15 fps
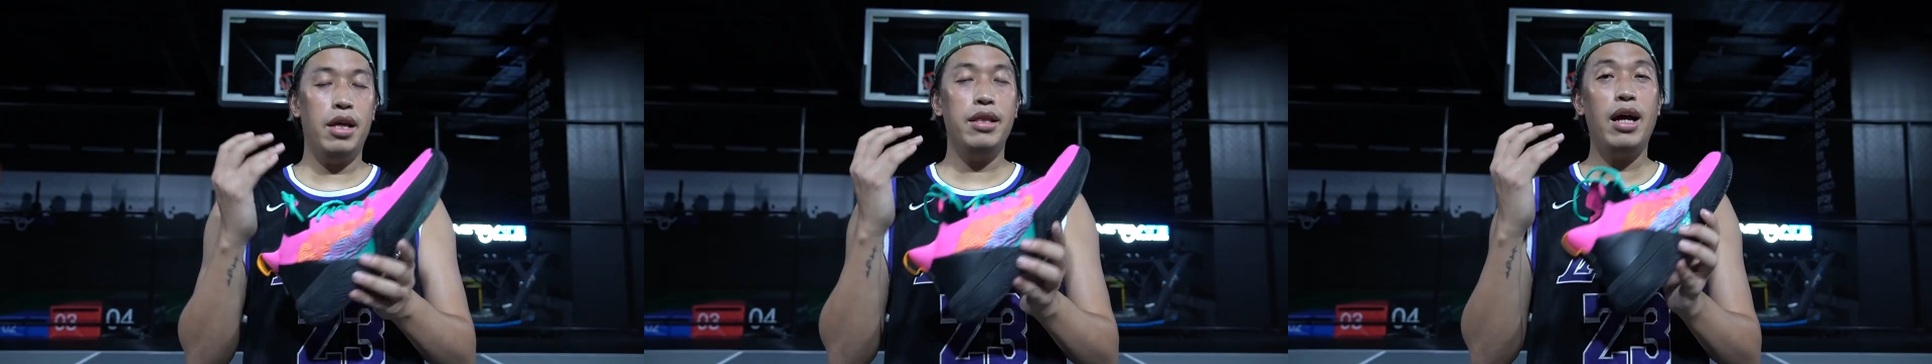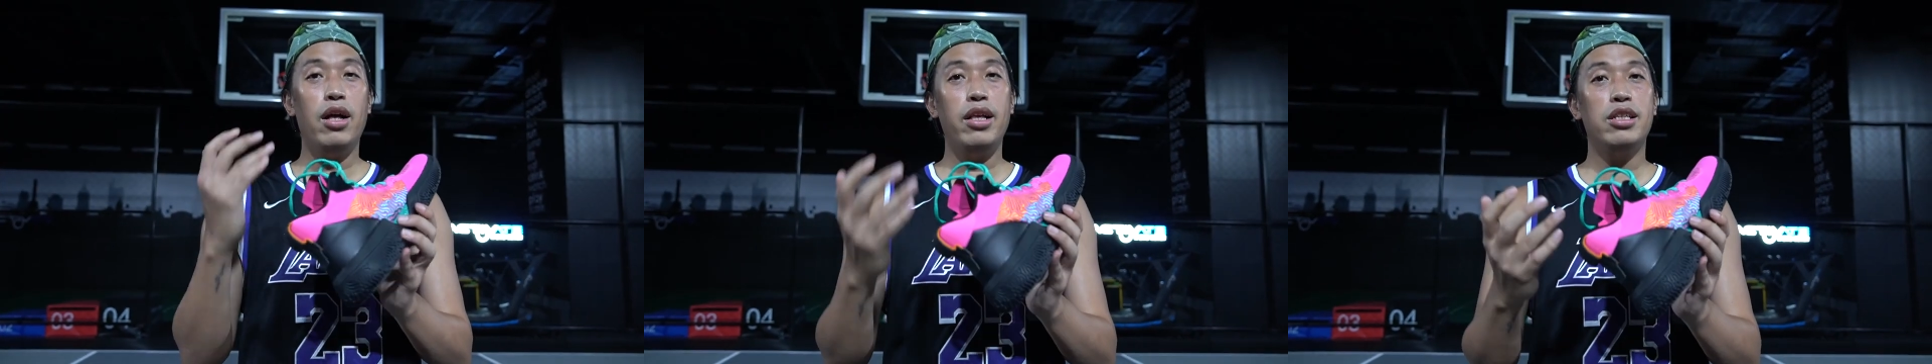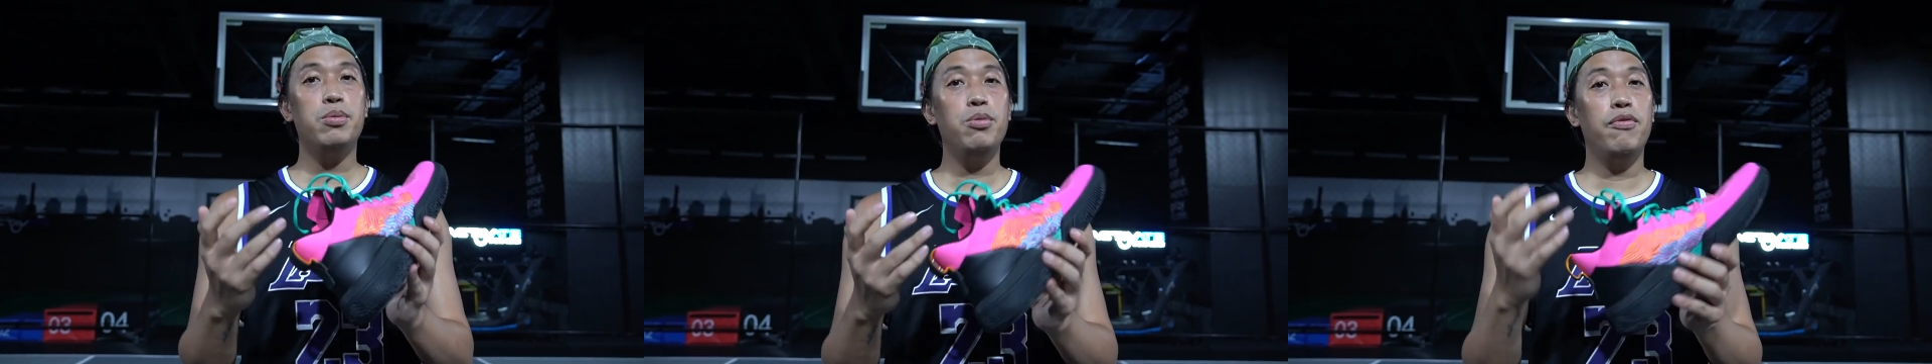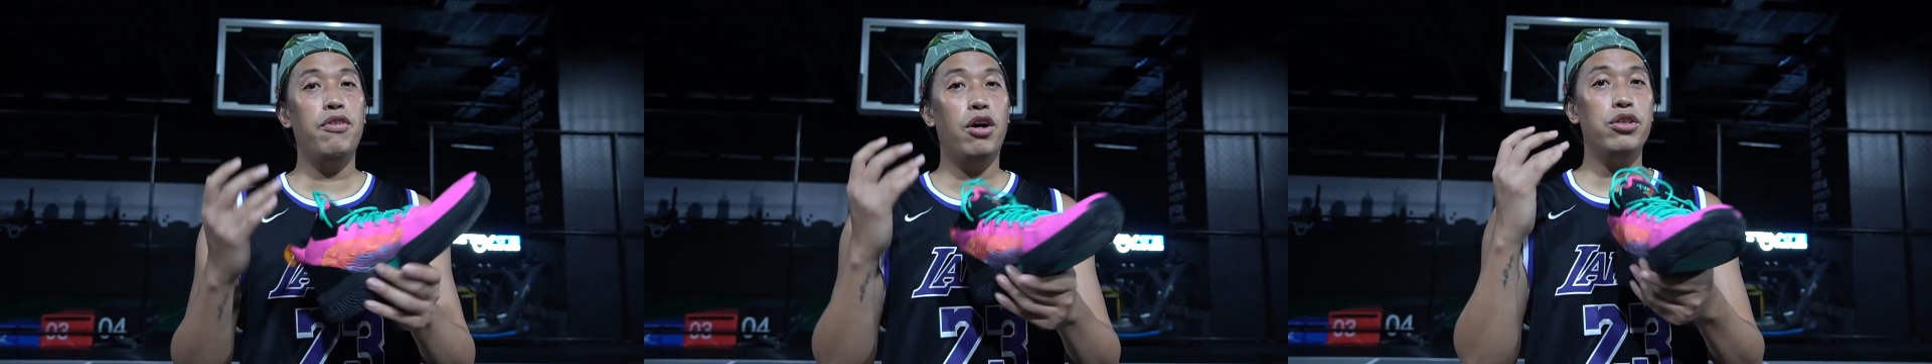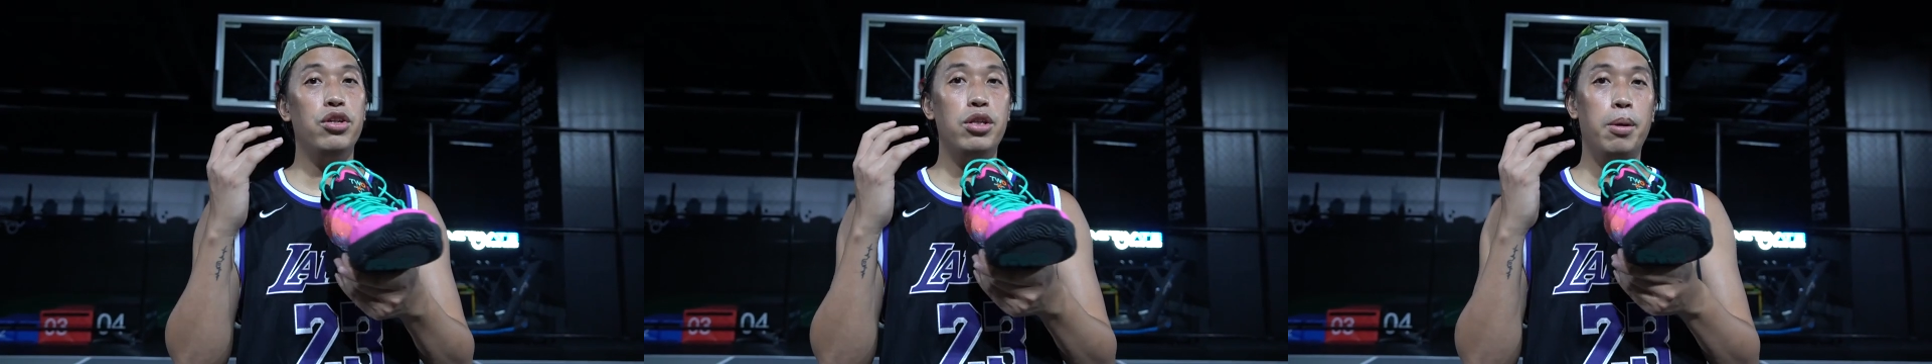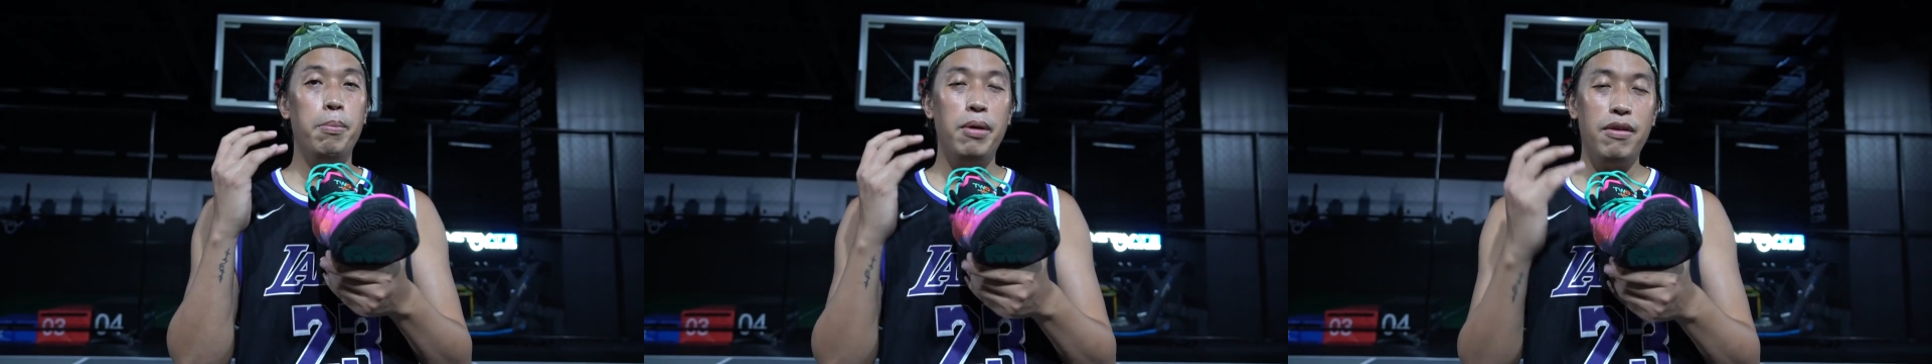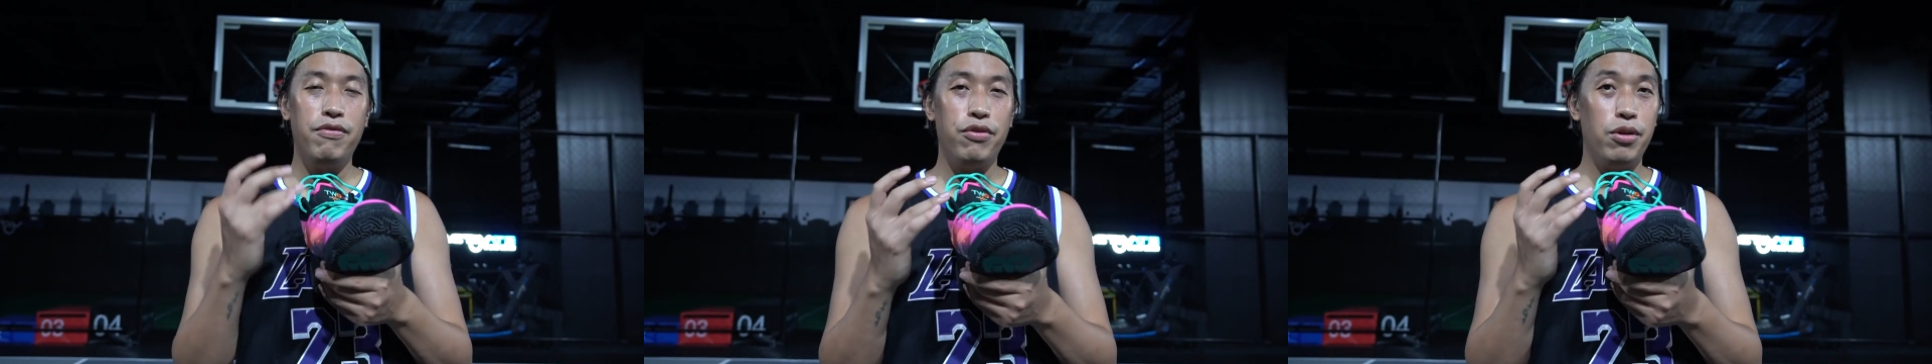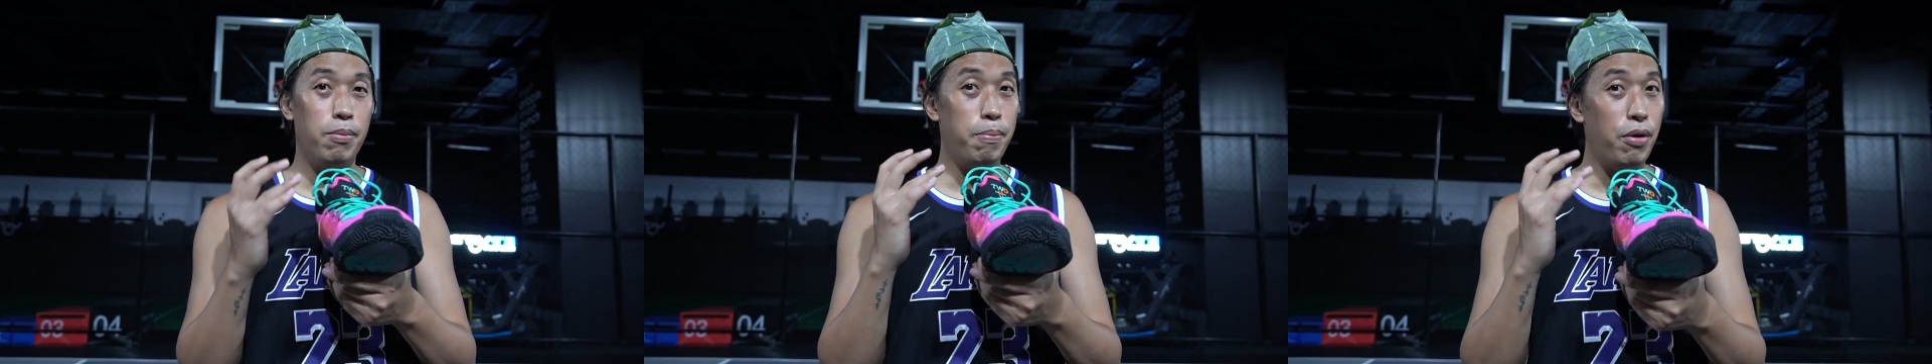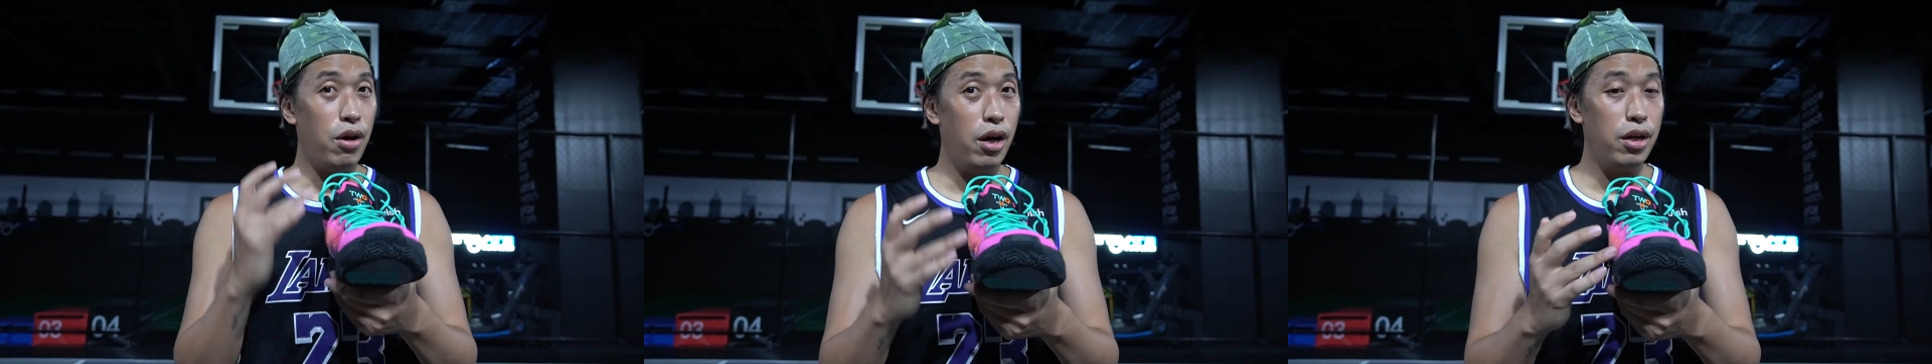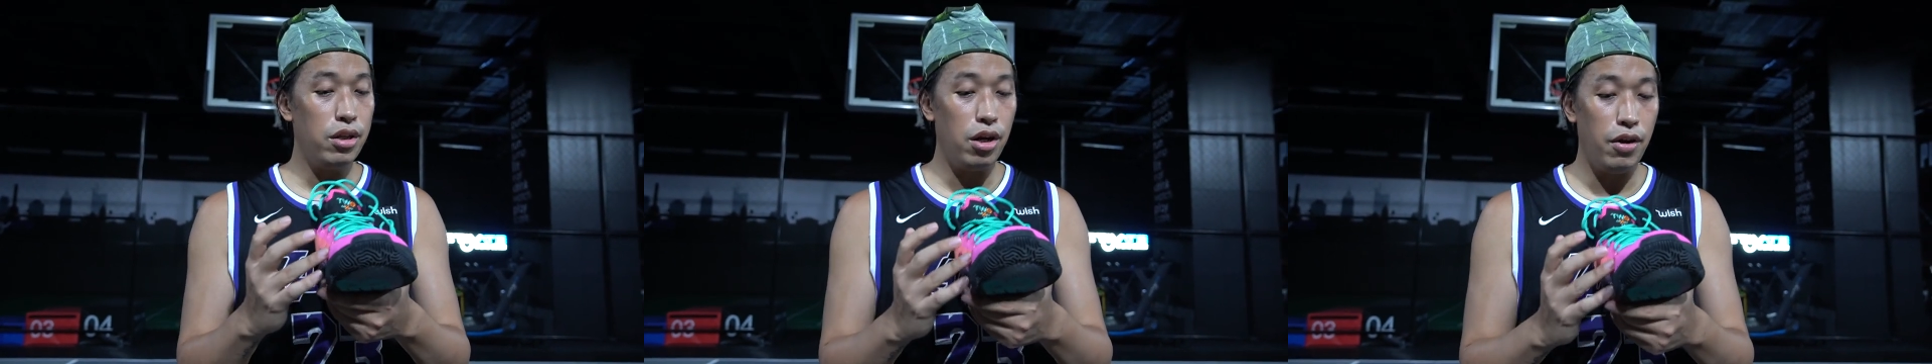And now let's move on to the midfoot
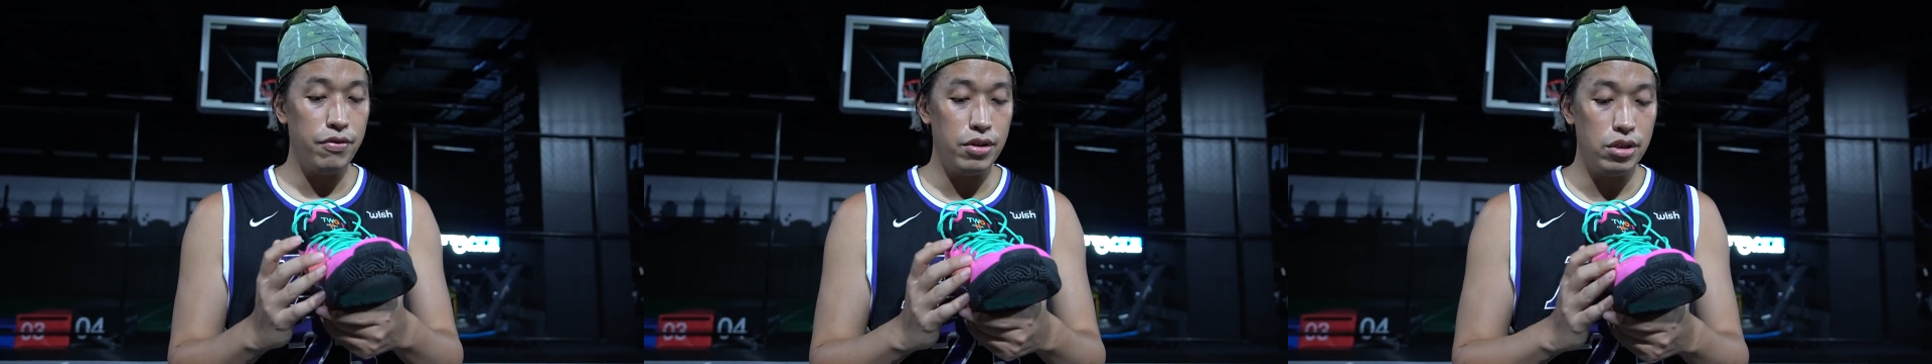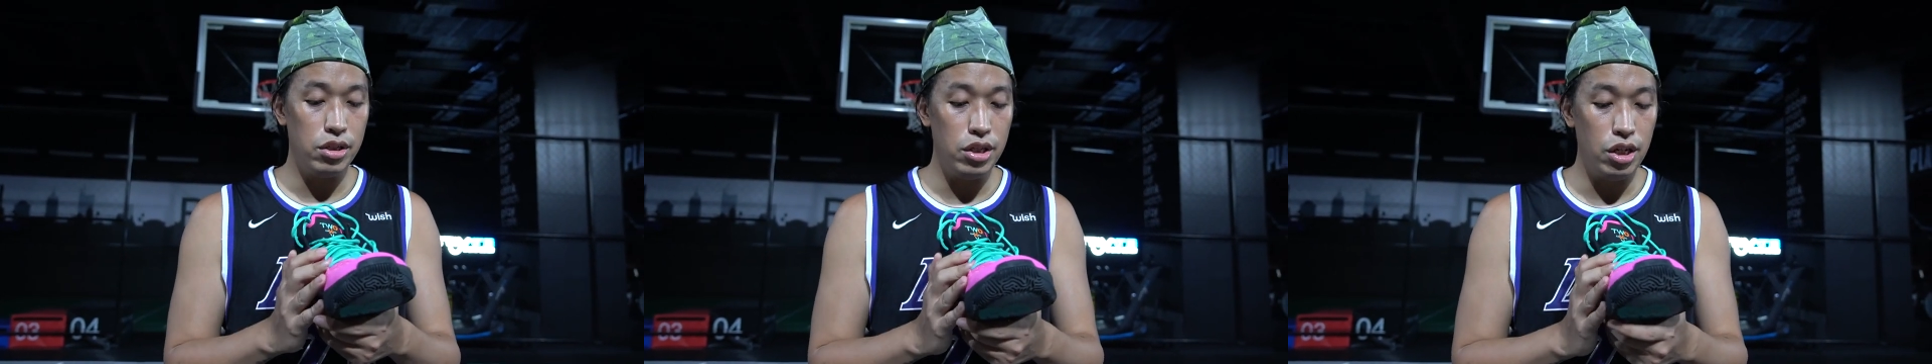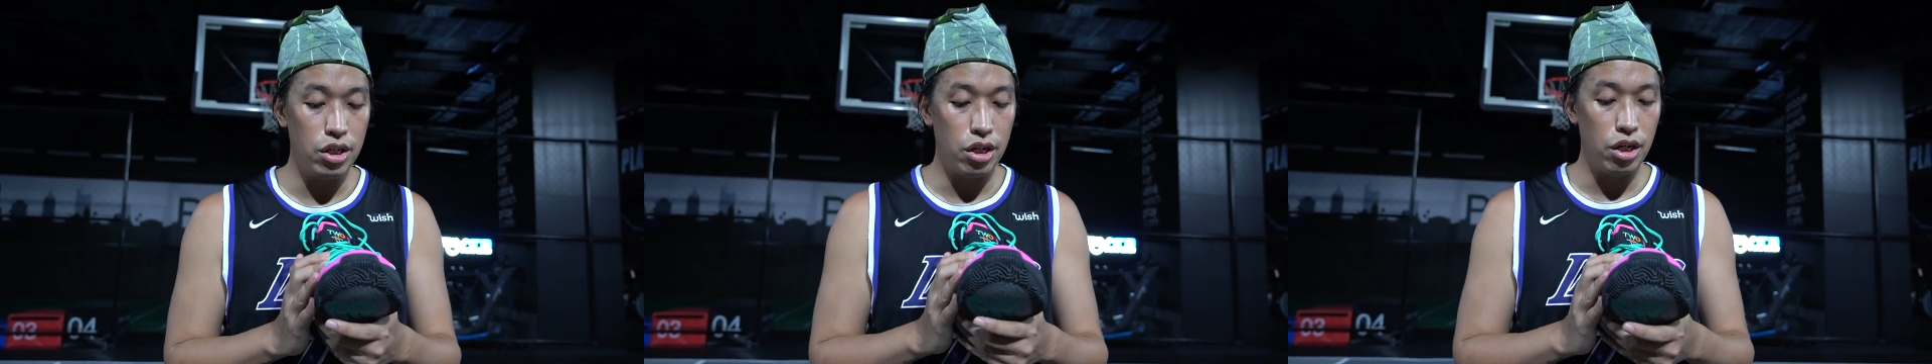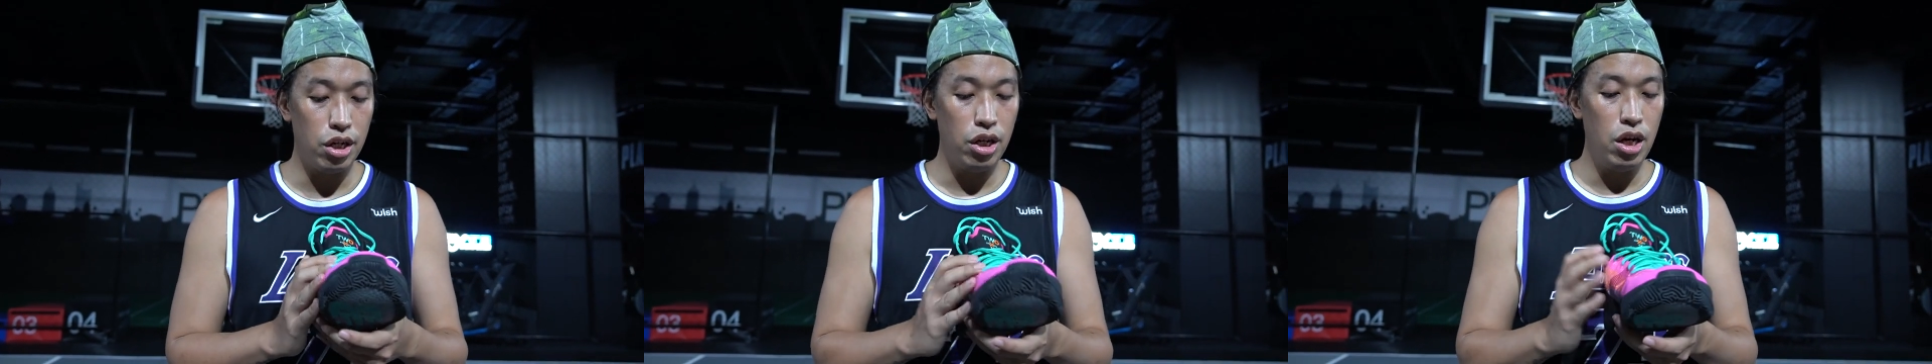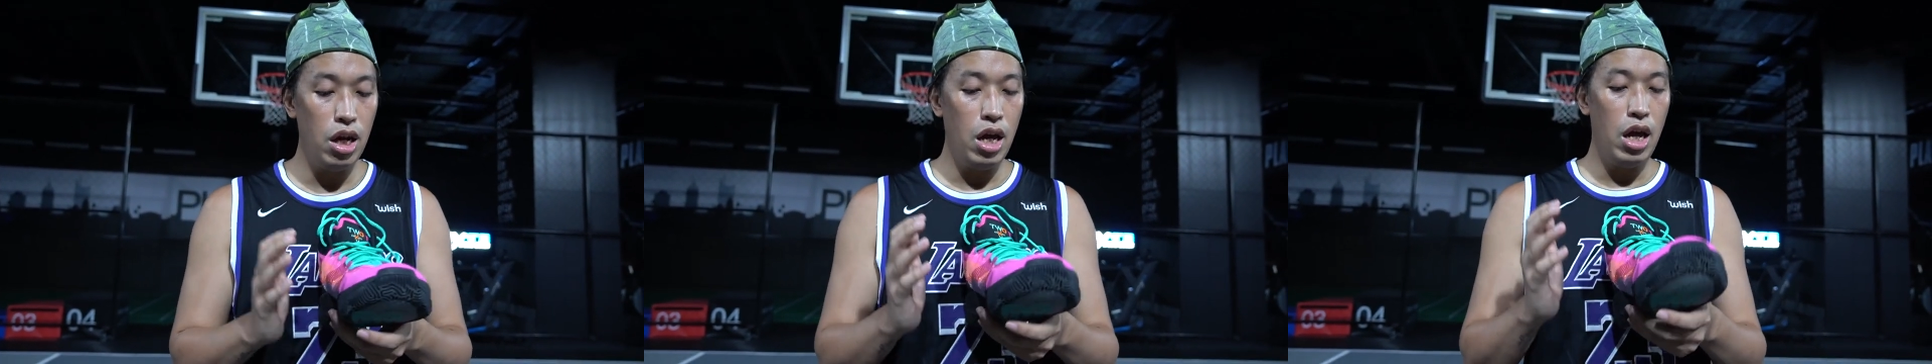part of the sneaker.